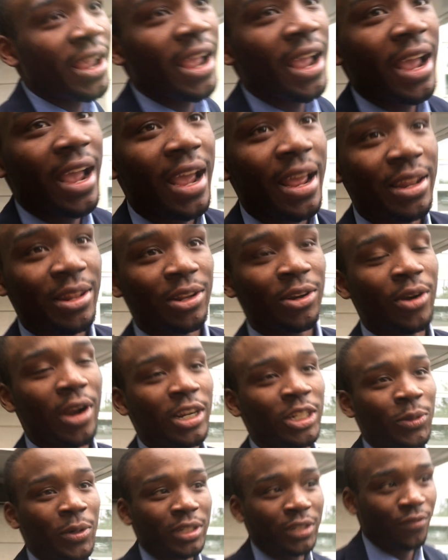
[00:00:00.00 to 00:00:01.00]
had the
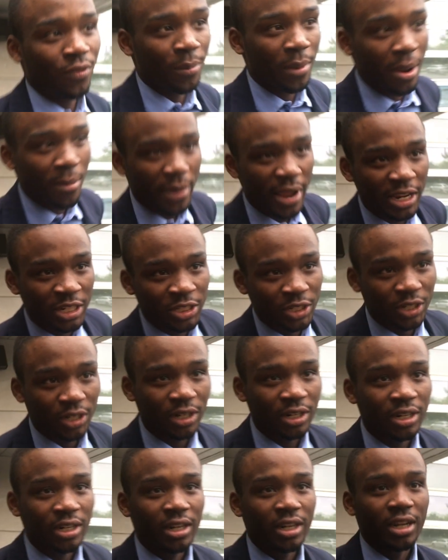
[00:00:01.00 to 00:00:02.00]
graduation for my
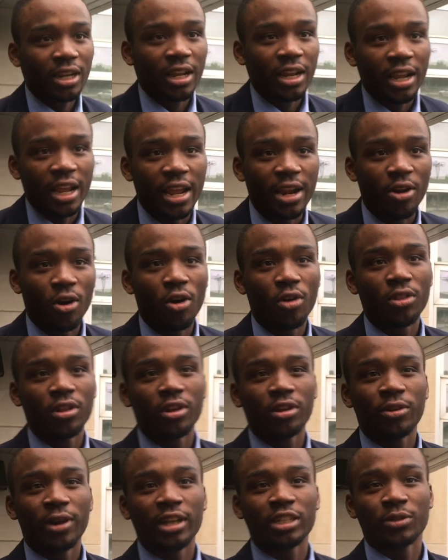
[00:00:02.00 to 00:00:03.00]
major mm -hmm. and all
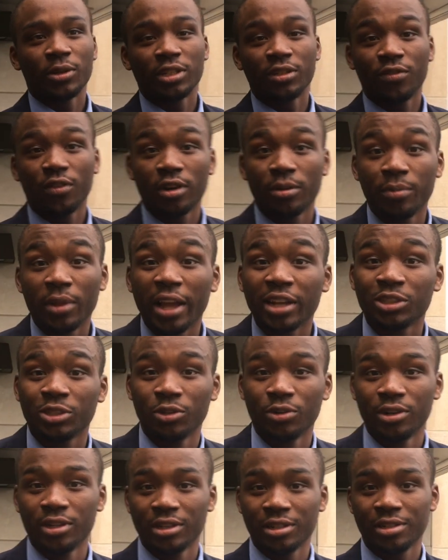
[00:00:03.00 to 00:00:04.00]
the graduation for the black
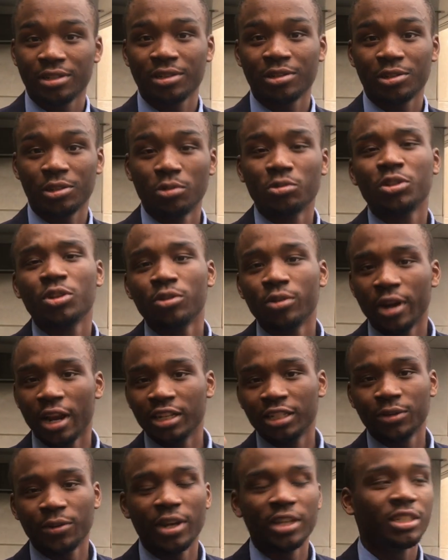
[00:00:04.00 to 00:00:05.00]
students. So two
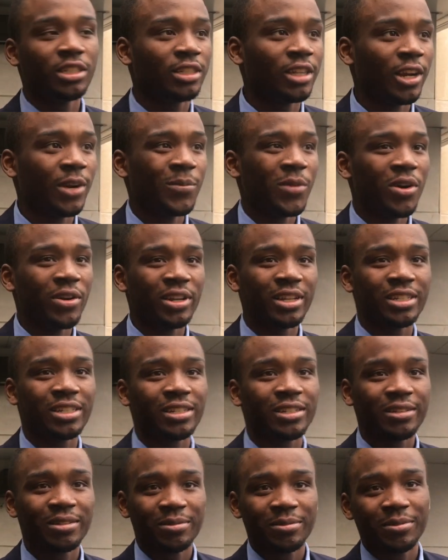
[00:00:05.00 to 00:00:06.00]
graduation ceremonies.
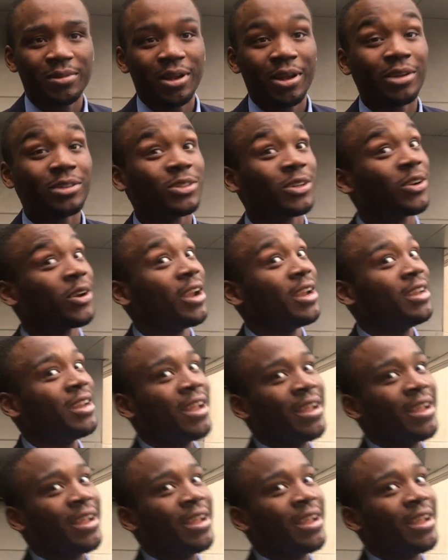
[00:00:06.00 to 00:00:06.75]
It's a great